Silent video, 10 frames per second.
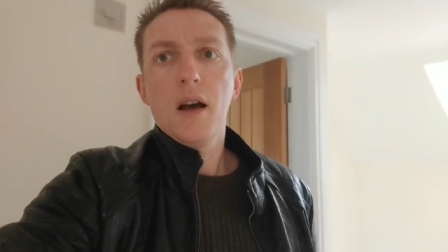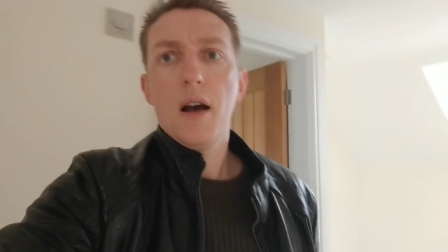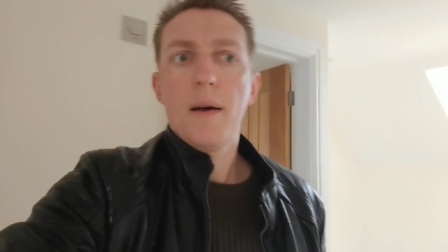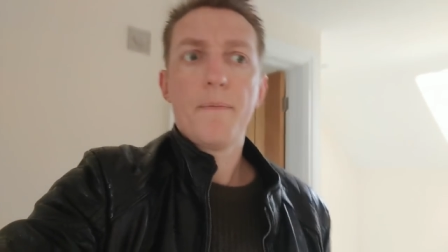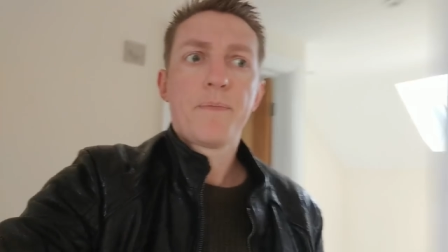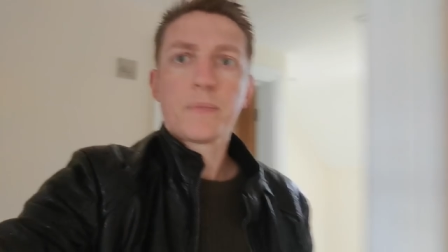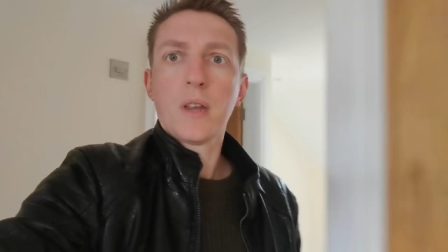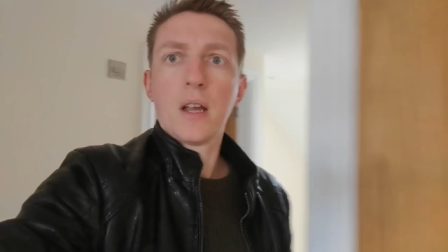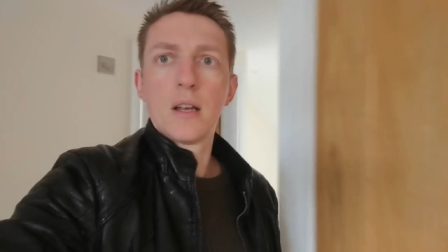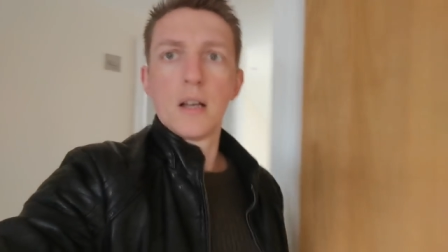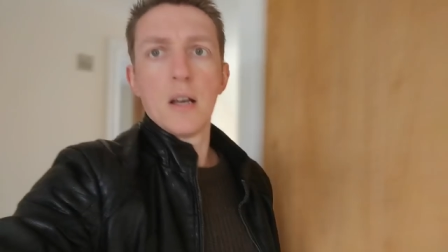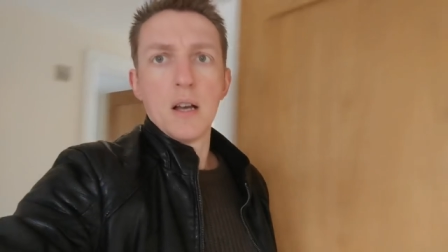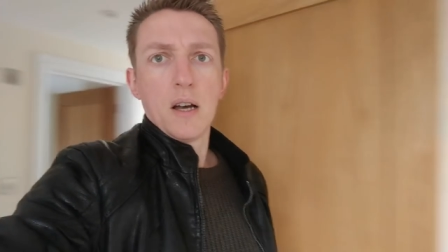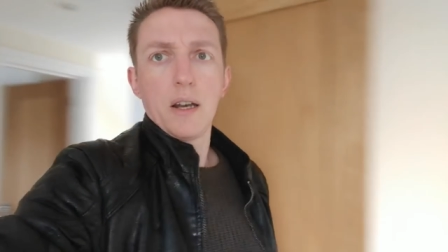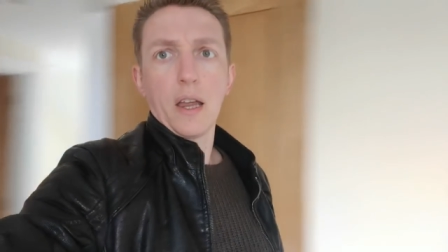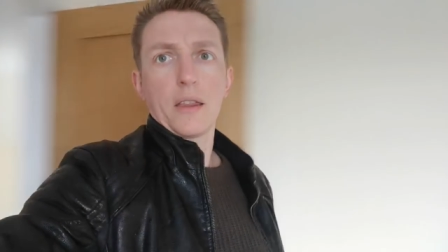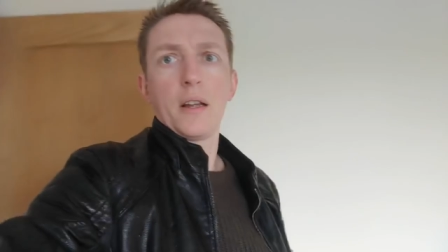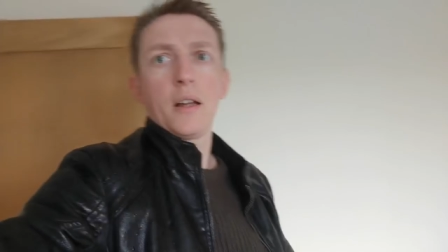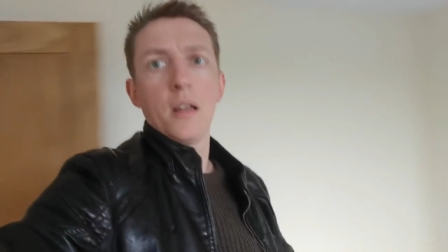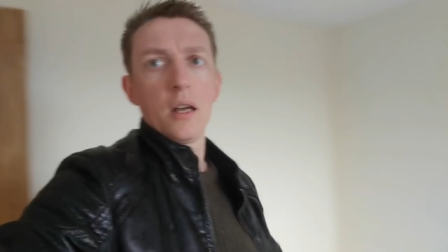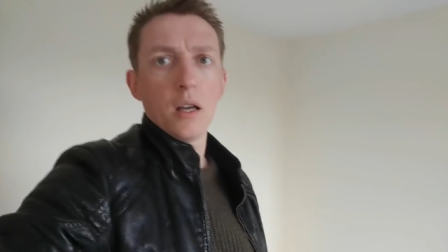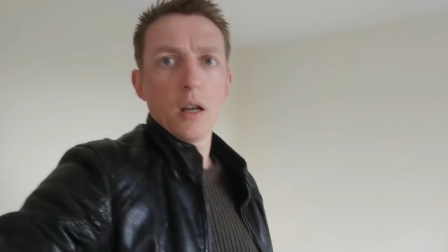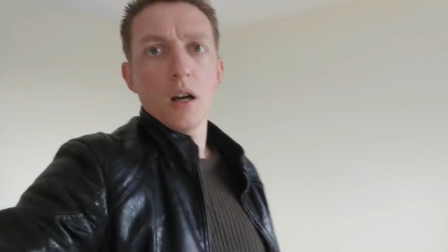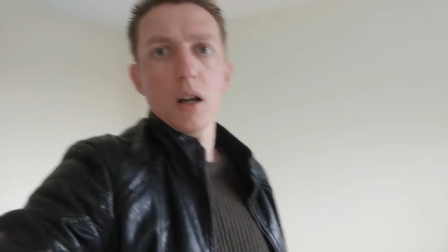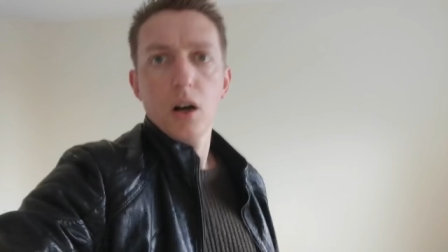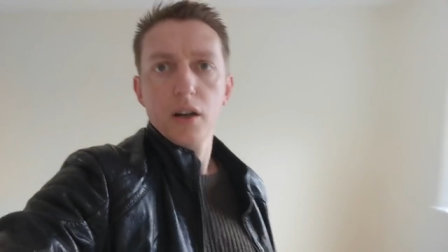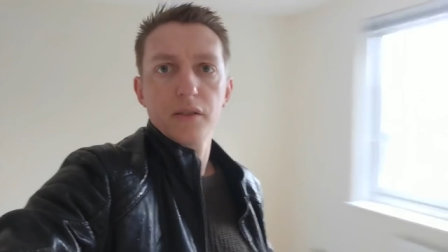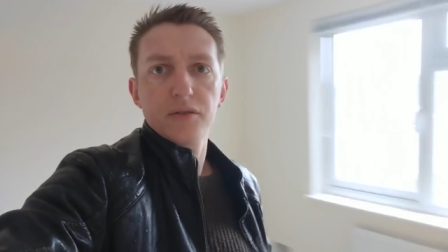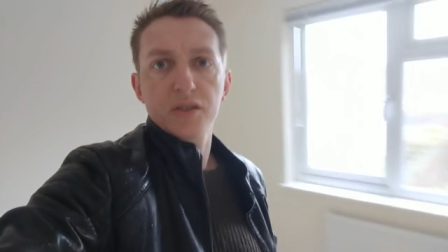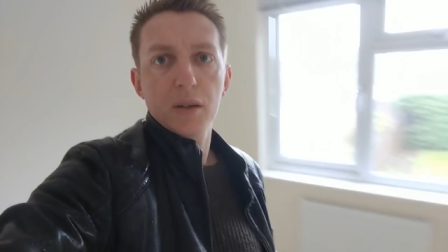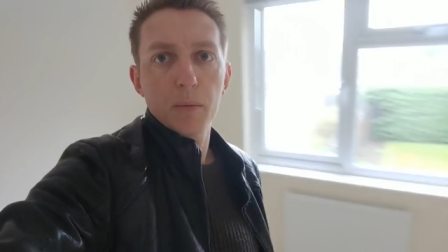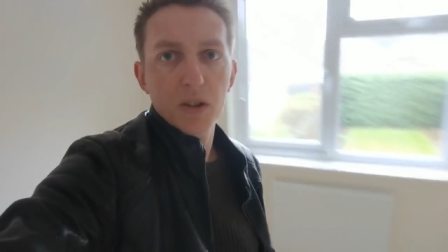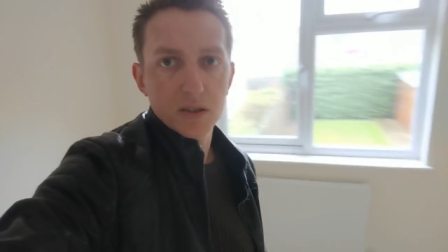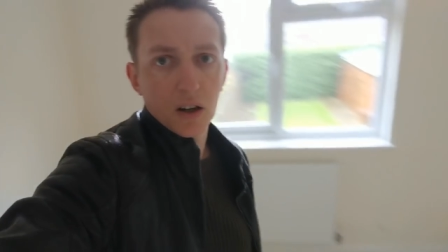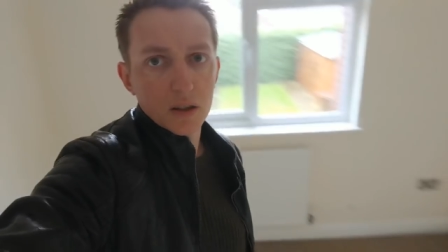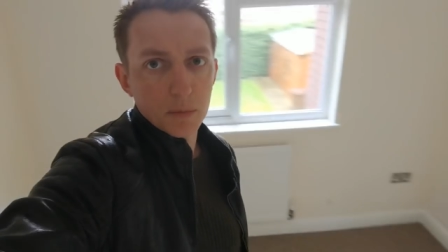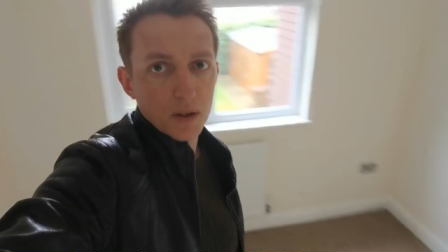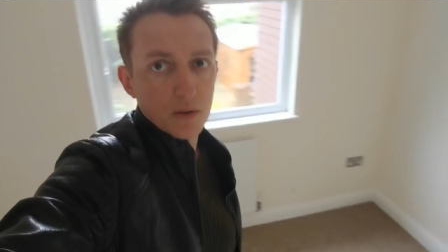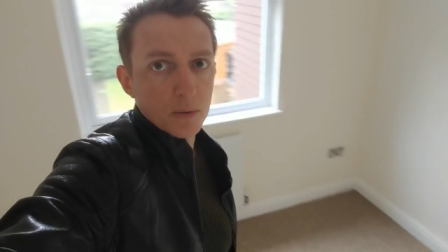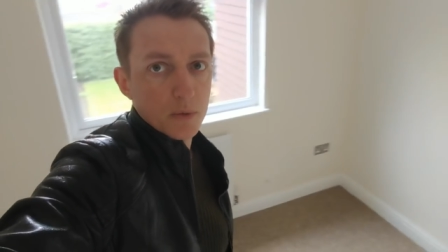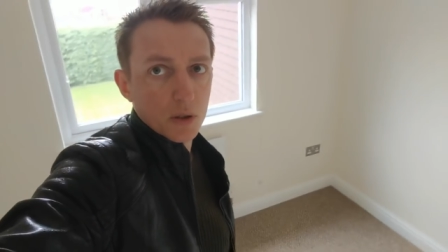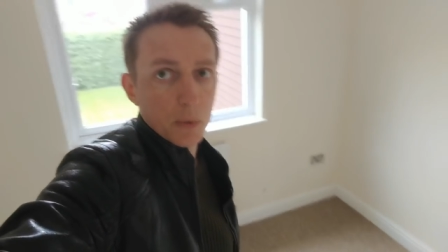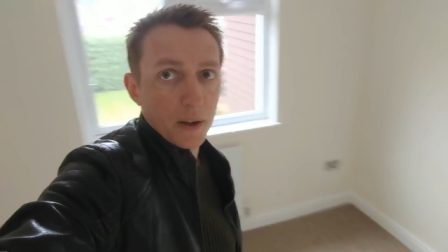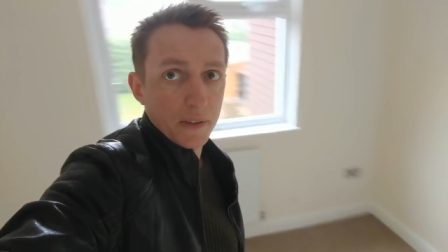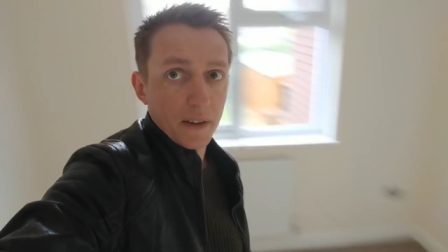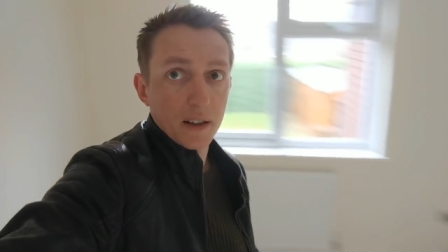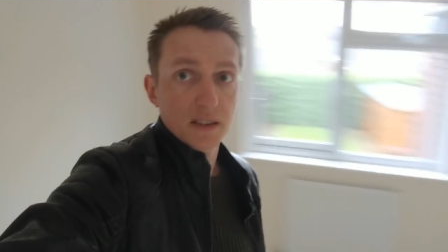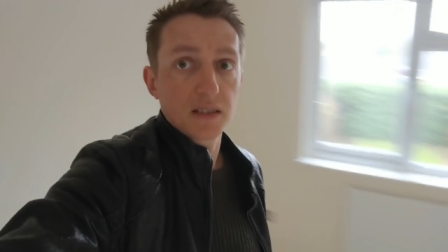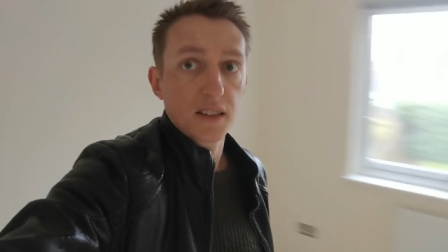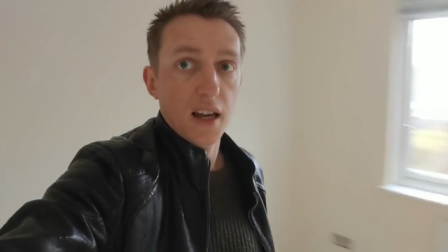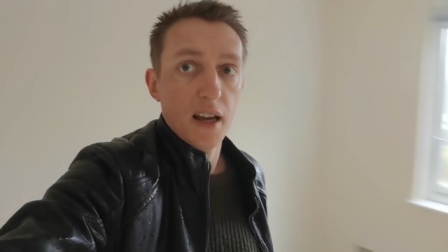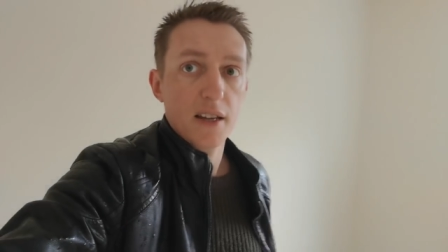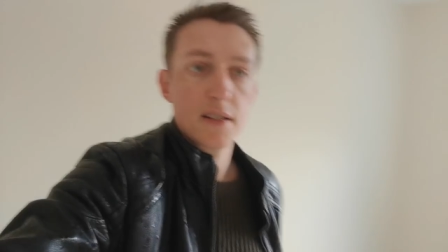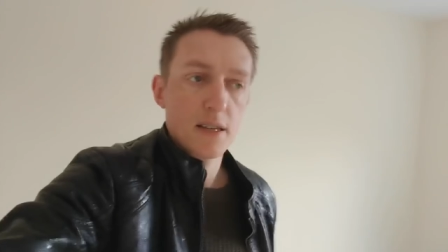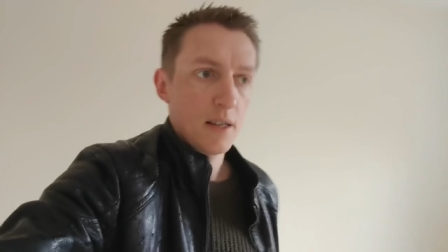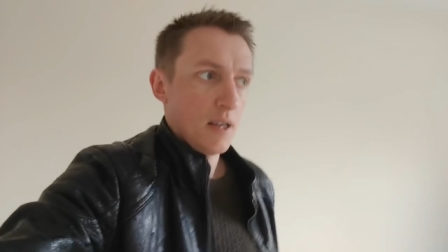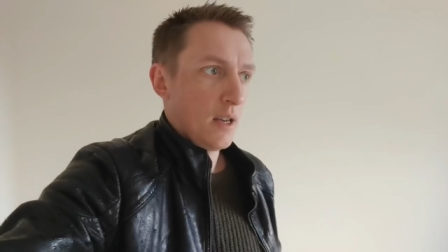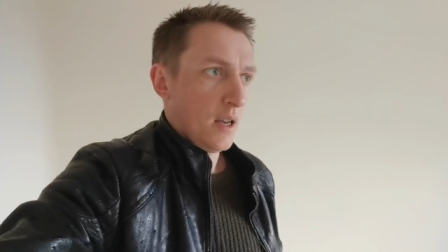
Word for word: um, another kind of similar sized bedroom to the one downstairs,